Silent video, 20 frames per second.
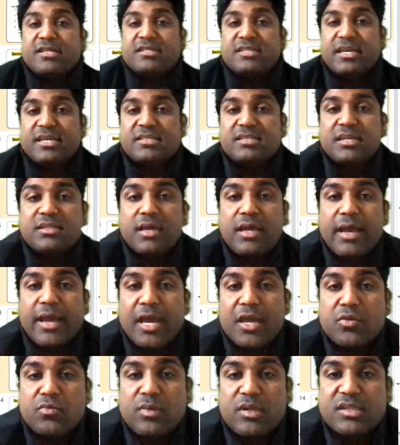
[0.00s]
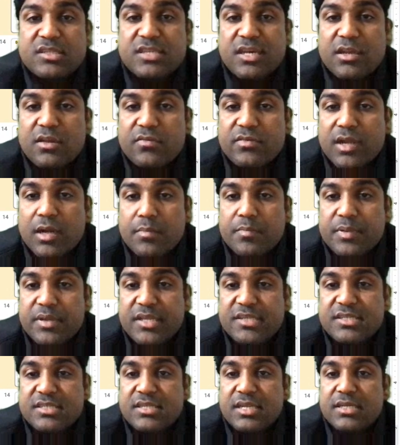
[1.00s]
says that the annual sale of
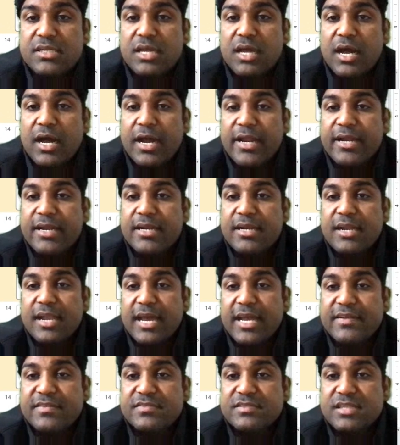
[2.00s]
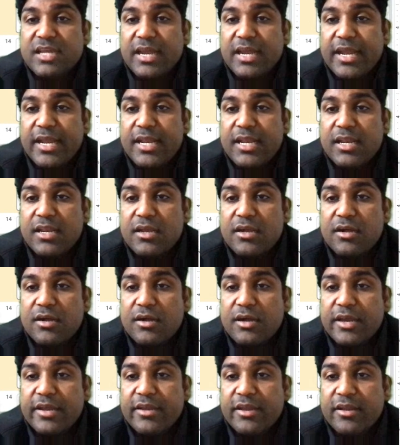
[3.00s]
companies that hired lifestyle
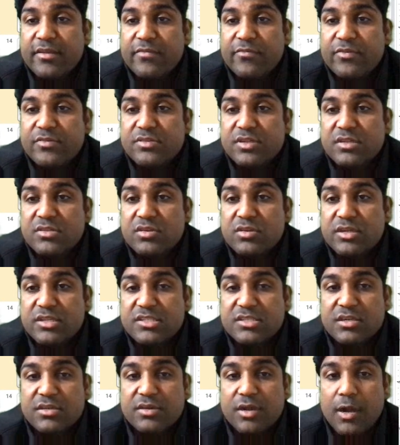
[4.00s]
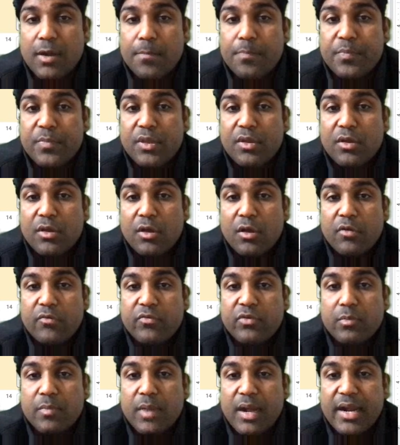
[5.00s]
influencers on Instagram
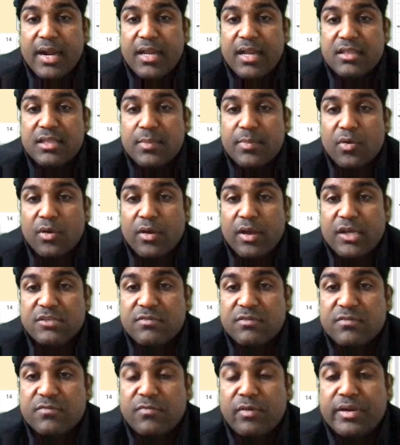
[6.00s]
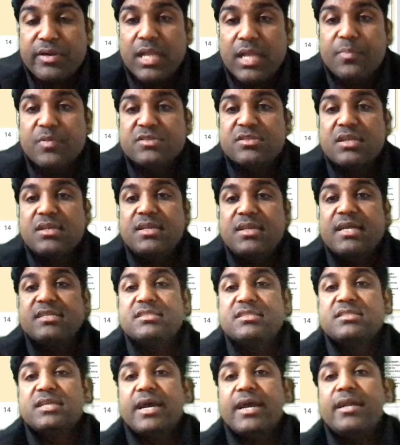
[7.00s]
for marketing their products were 40%
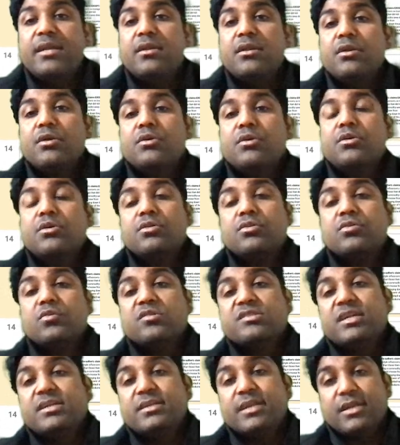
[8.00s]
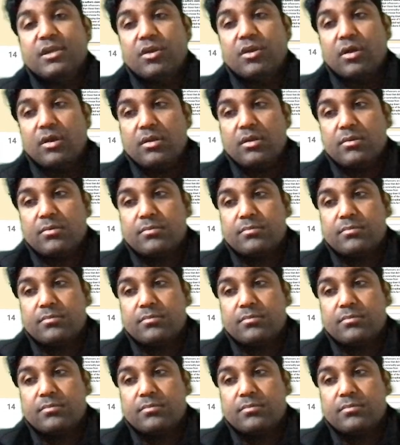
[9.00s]
less than those that did not.